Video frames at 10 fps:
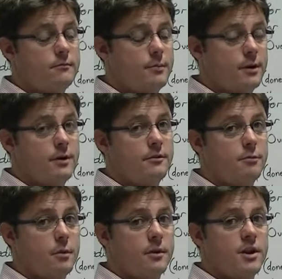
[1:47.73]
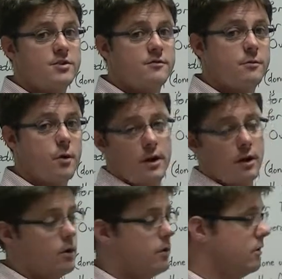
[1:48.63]
period of propagation from high to
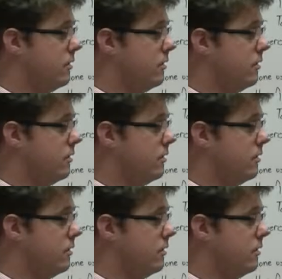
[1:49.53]
low.